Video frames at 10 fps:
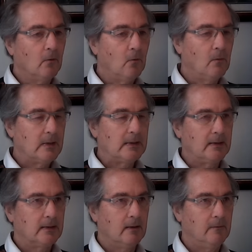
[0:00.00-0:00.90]
always
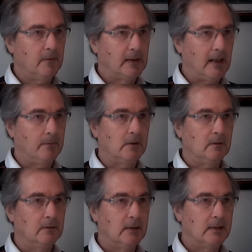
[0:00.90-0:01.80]
liked to go for the capital
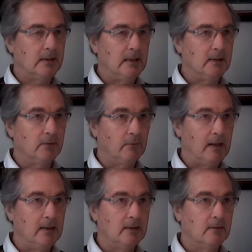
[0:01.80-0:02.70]
to seize the
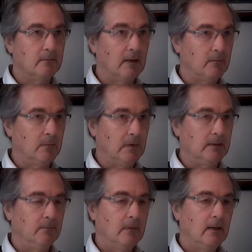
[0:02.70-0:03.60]
reins of government.
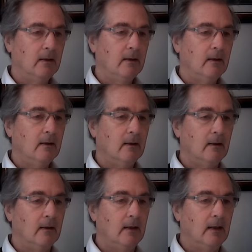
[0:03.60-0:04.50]

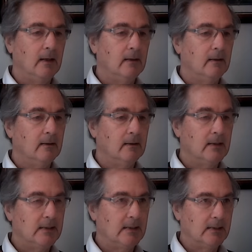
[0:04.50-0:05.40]
Uh, in
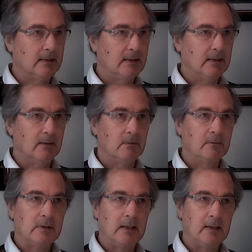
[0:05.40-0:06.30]
this instance, it would have
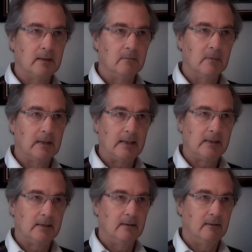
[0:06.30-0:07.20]
taken less
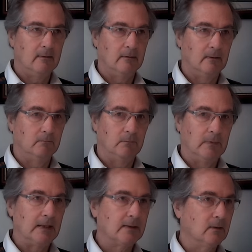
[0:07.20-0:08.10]
than
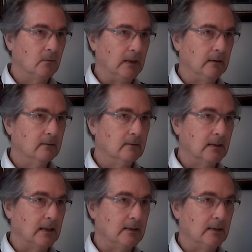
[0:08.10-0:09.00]
less than a week to
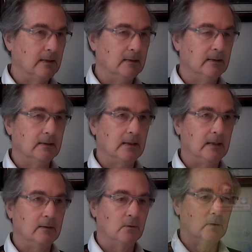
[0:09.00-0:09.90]
get to London and
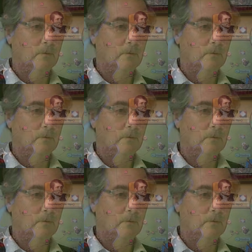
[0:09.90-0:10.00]
take control